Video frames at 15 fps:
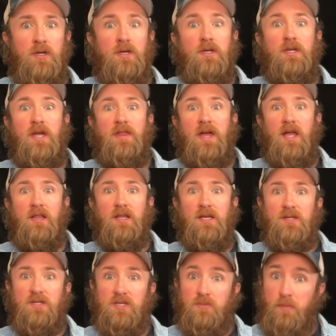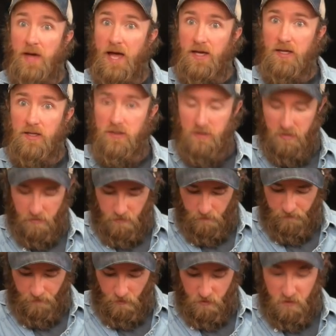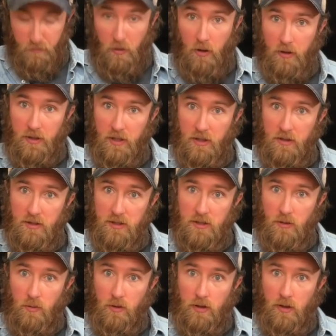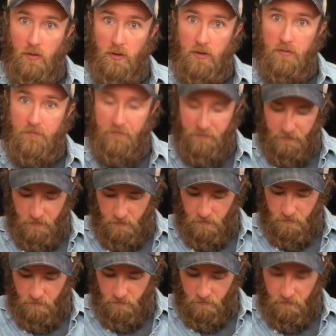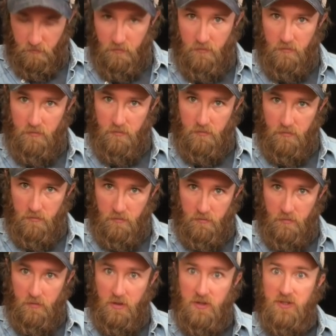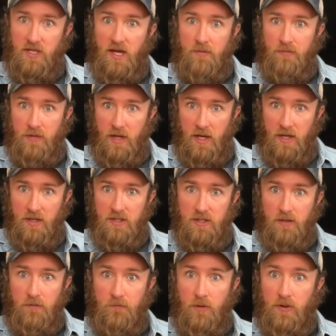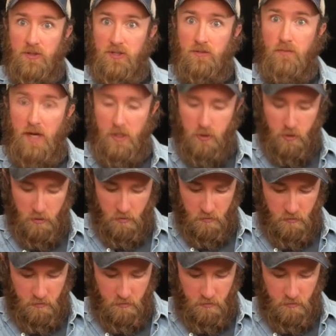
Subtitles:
Now that leads us back into the first part again, so we're going same thing as the first measure,